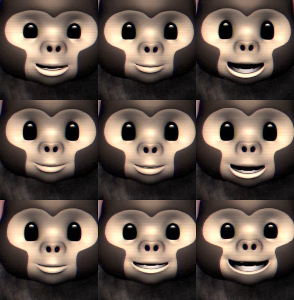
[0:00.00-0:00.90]
back when
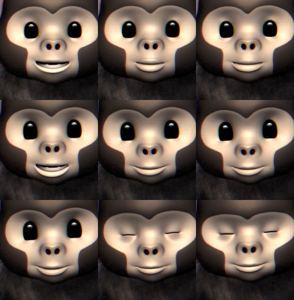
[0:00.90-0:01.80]
I was a little chimp,
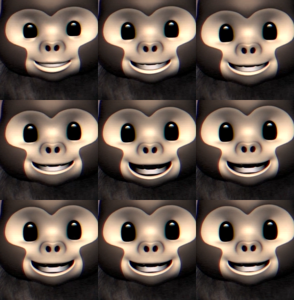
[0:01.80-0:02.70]

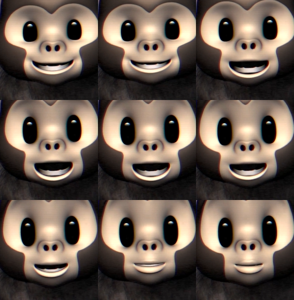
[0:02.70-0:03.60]
standing on
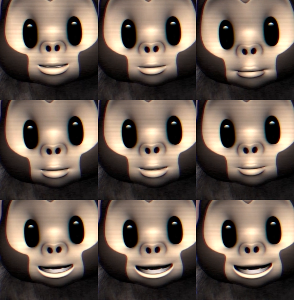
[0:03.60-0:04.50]
34th
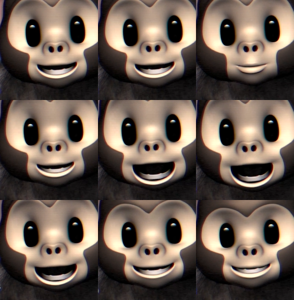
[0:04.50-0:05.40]
Street in
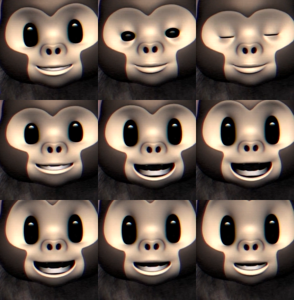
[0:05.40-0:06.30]
Manhattan
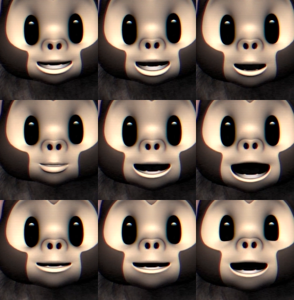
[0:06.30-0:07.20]
and looking up
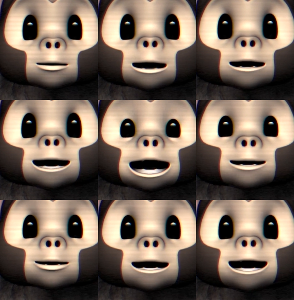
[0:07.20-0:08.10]
at the Empire
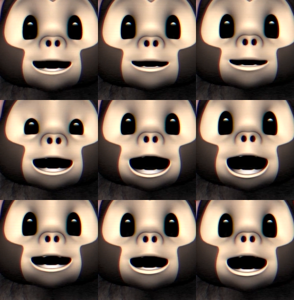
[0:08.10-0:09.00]
State Building.
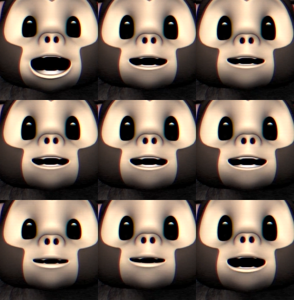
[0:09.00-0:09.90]
And the higher I
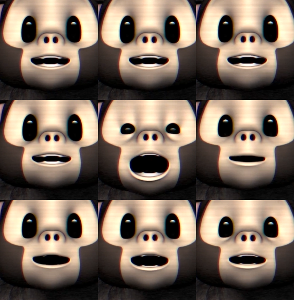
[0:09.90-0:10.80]
looked to try and see the
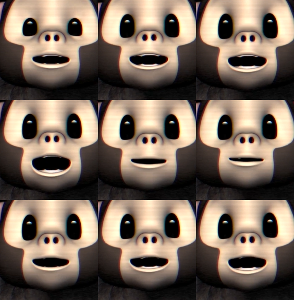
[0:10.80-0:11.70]
top, looking
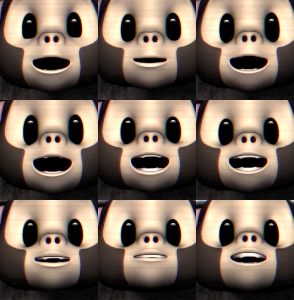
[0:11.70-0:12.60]
up,
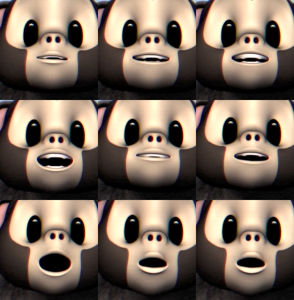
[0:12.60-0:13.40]
and I would find myself